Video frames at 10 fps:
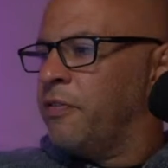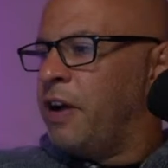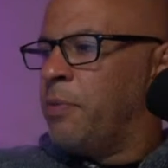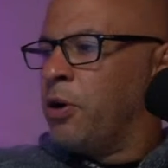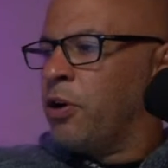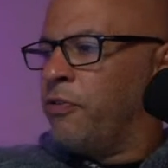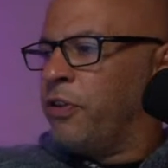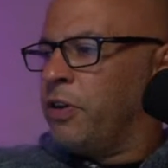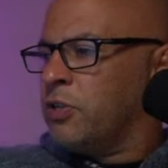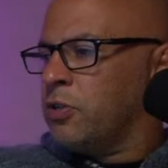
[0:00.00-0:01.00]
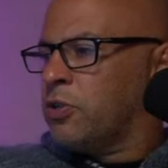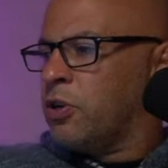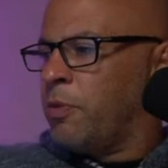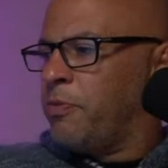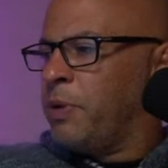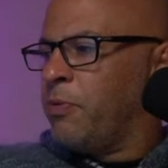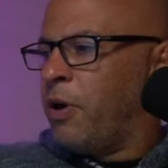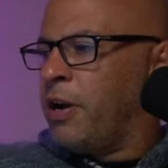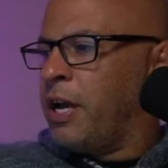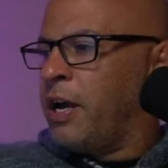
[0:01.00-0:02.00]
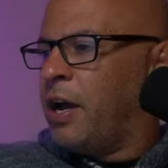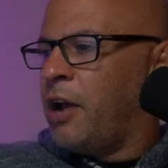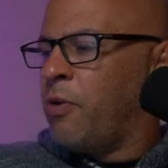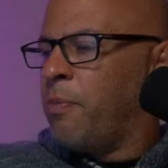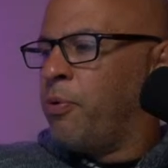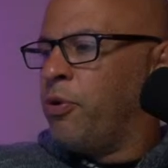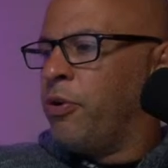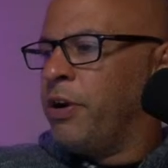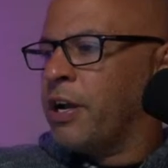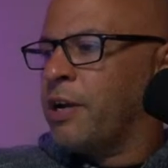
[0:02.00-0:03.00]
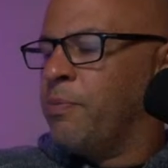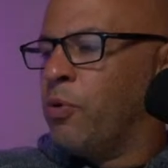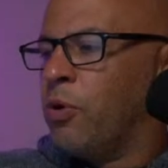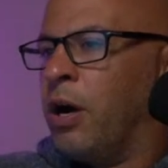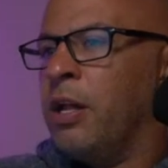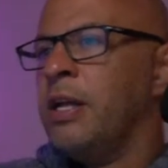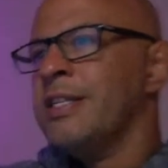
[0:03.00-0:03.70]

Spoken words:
Fab, my girlfriend is on top of me right now. How do I put her in a Kimura?